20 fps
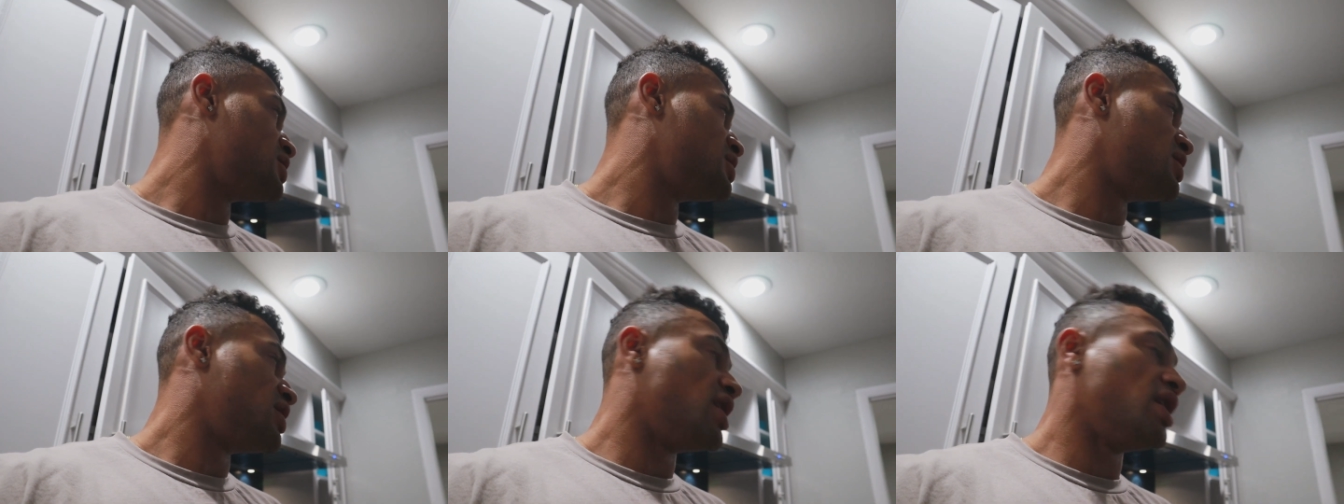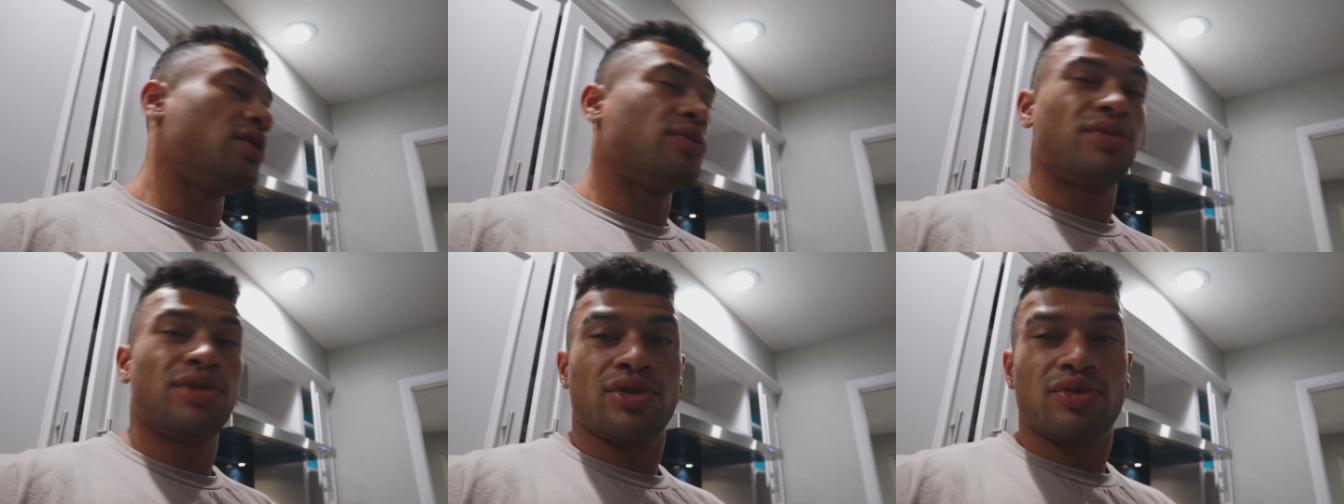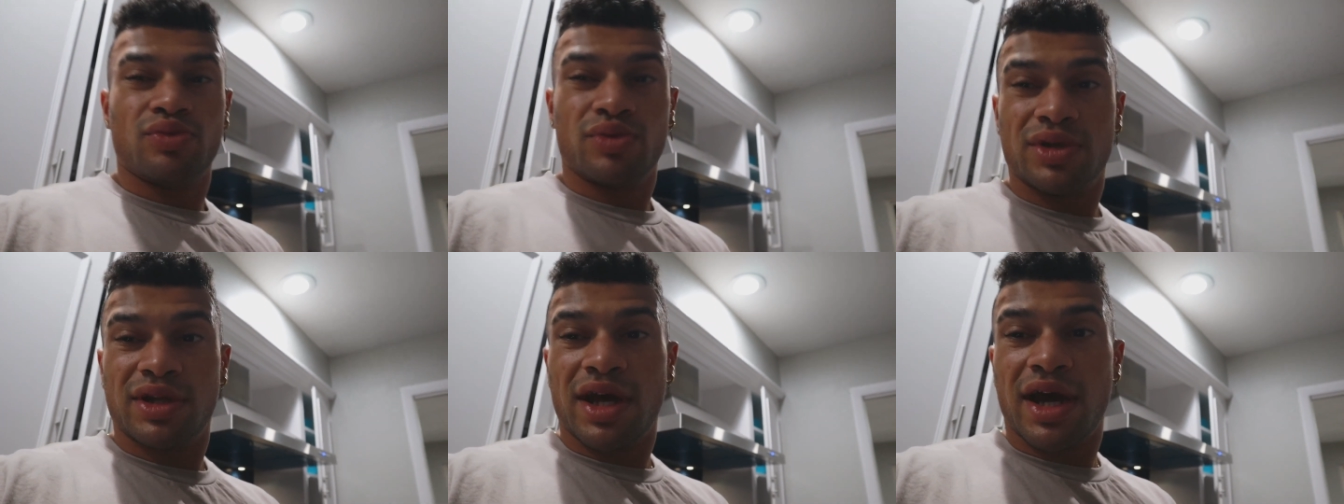today
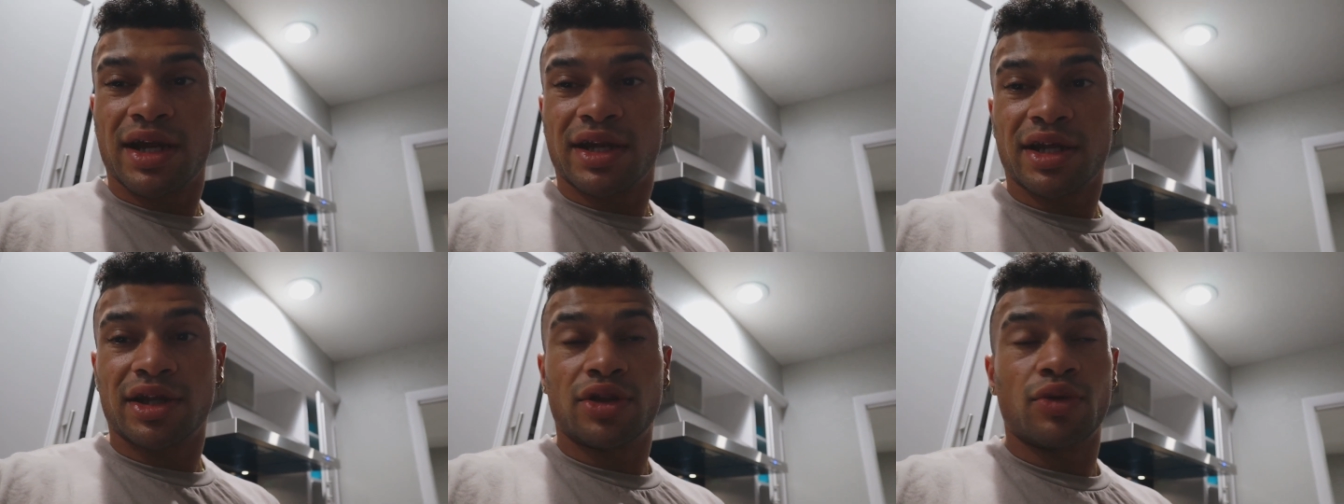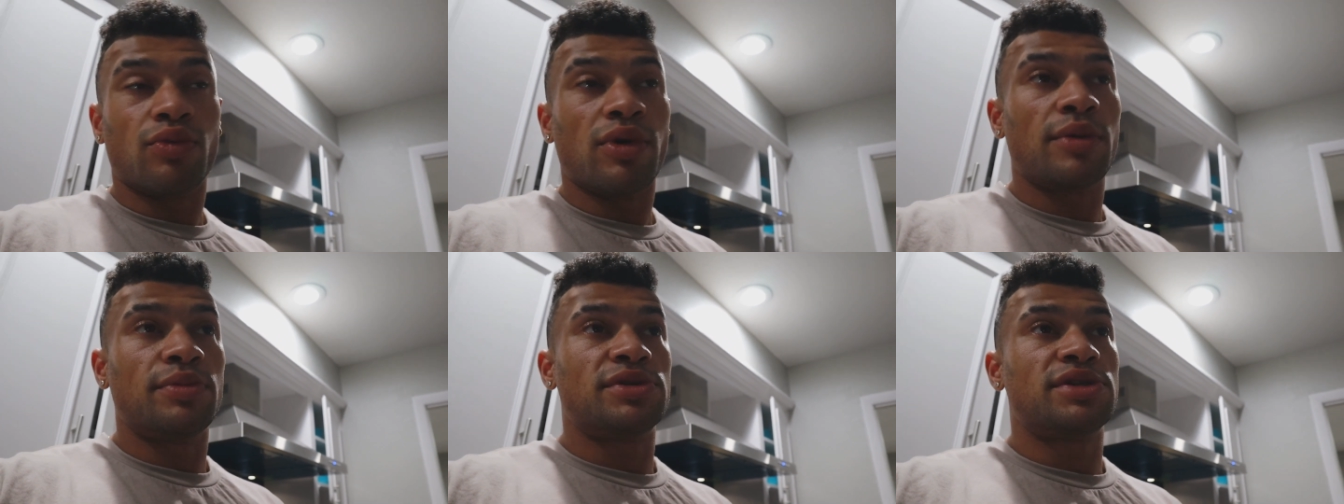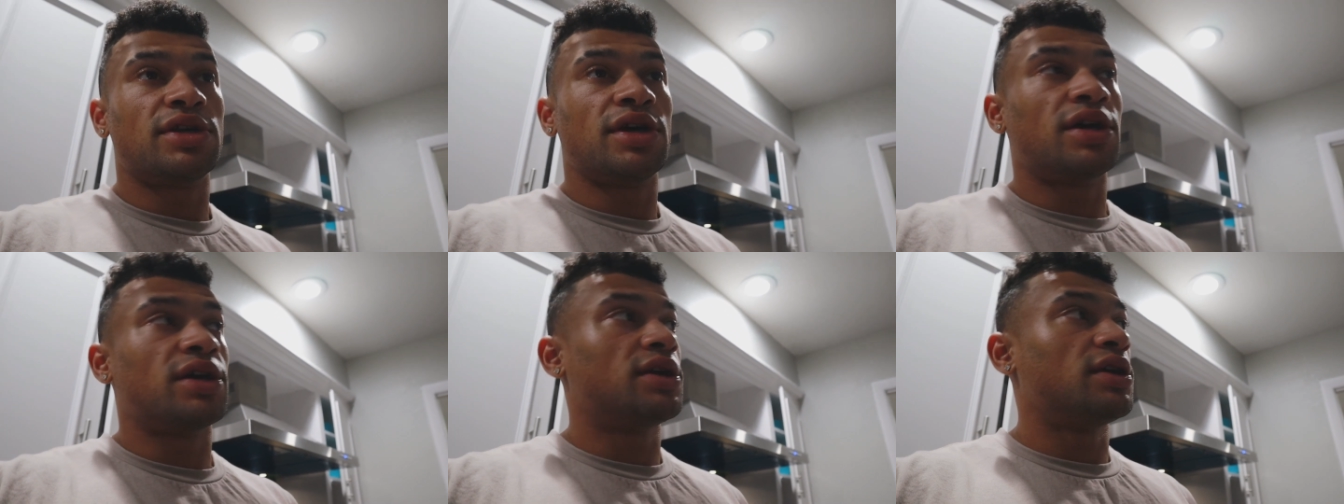we knocked out the
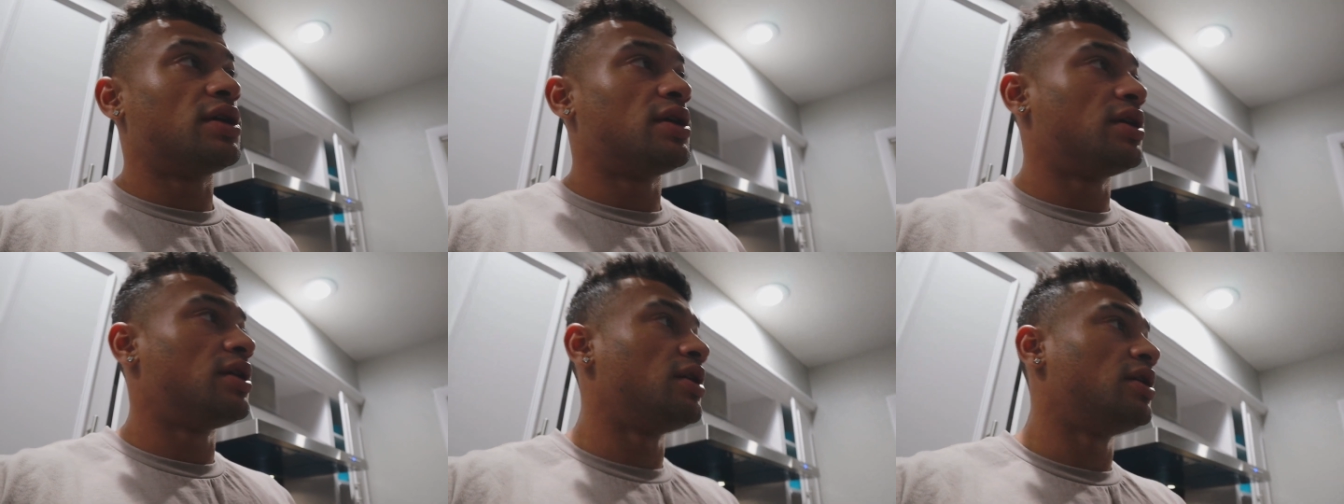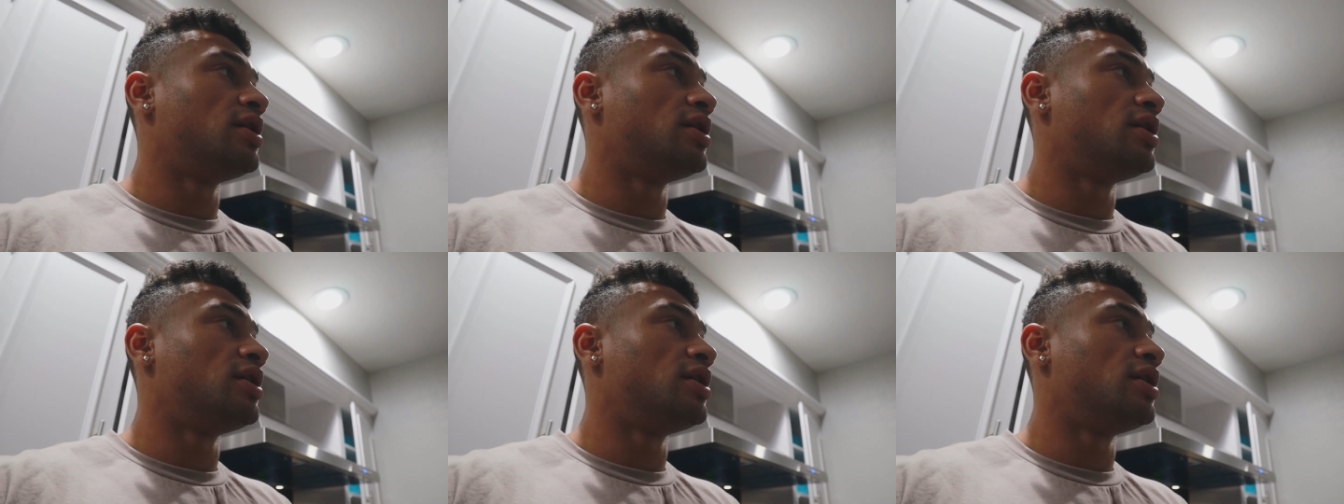website,